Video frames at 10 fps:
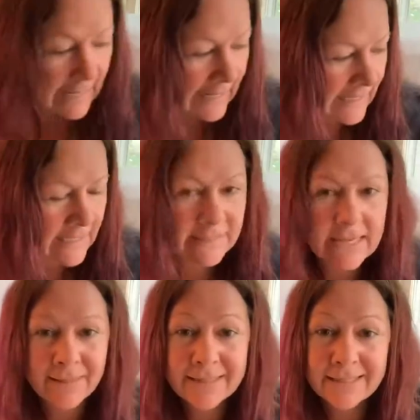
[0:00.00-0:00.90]
And
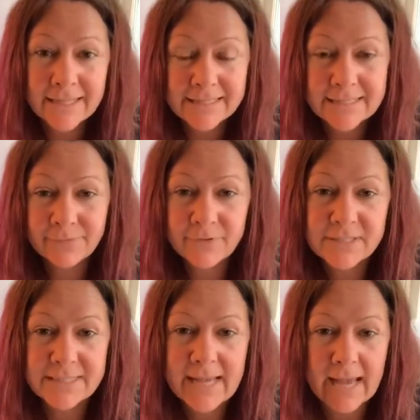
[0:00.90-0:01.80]
I think that's it for
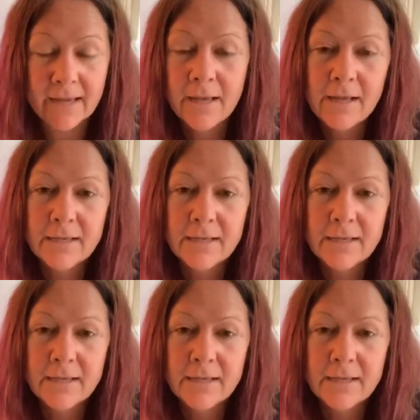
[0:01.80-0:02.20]
today.